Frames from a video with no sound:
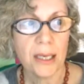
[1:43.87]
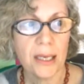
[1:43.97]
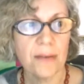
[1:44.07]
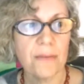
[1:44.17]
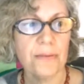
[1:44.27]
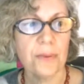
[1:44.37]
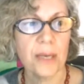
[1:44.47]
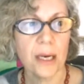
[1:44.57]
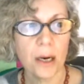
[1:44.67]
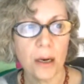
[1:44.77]
if
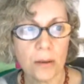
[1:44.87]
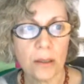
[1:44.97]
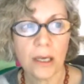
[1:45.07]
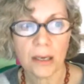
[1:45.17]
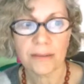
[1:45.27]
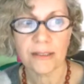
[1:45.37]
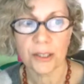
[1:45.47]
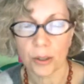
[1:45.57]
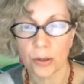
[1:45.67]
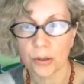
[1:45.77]
we all love
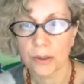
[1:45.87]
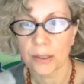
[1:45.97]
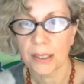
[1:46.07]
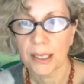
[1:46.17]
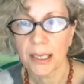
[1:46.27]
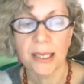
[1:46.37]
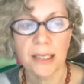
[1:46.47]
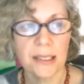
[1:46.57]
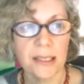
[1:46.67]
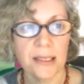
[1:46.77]
at all,
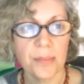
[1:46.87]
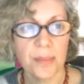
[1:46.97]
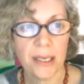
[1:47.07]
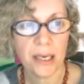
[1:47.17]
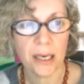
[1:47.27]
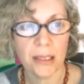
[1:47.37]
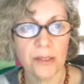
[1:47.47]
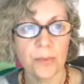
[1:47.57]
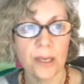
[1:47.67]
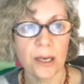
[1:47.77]
it is because
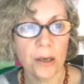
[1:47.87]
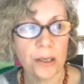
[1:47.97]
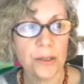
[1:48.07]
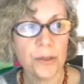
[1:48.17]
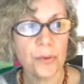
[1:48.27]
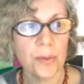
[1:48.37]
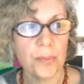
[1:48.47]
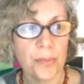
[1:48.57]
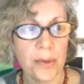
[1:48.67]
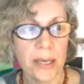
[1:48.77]
we learn to
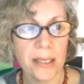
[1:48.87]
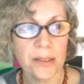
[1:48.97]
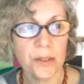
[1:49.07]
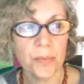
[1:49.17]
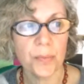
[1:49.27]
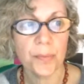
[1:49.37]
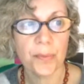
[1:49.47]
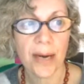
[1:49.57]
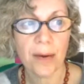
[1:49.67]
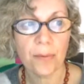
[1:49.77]
appraise the
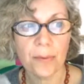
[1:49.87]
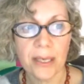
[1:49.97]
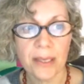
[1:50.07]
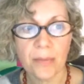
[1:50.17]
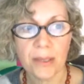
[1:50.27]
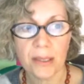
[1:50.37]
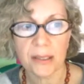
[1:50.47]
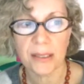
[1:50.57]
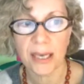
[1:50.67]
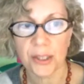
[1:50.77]
pre-written
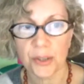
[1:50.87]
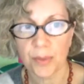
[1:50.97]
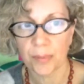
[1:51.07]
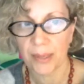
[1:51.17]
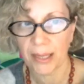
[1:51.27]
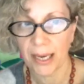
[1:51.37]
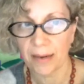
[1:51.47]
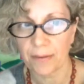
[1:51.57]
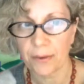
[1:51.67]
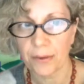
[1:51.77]
attachment
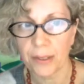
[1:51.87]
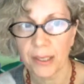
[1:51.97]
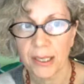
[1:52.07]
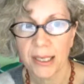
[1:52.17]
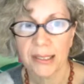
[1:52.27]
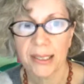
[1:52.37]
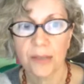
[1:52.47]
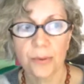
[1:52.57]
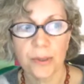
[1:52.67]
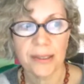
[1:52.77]
behavior
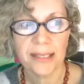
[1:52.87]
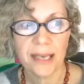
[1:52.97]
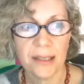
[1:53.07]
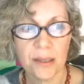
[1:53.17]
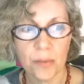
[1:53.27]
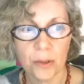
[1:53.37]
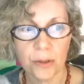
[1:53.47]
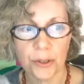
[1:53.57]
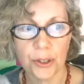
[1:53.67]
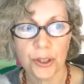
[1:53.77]
that were set in
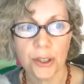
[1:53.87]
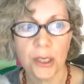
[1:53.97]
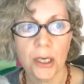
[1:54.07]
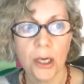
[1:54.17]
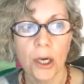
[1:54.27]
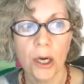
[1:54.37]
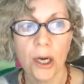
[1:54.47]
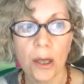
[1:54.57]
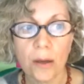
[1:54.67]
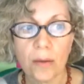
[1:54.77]
motion
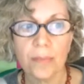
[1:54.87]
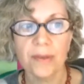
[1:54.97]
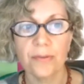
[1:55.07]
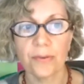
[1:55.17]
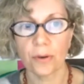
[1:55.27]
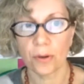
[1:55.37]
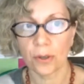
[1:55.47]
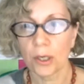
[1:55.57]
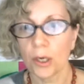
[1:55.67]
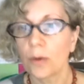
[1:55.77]
long before
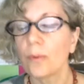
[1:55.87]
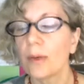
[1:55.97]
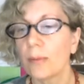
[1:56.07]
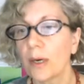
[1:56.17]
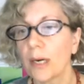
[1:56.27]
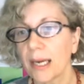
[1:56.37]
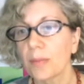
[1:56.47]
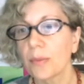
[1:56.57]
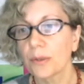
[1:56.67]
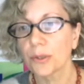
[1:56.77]
we were
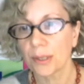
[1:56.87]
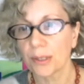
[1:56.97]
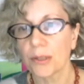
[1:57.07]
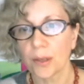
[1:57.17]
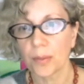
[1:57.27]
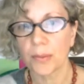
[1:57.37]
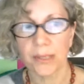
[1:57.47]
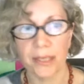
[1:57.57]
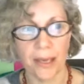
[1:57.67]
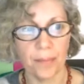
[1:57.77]
able to interpret
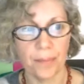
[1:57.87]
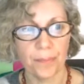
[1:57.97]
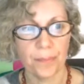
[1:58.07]
them.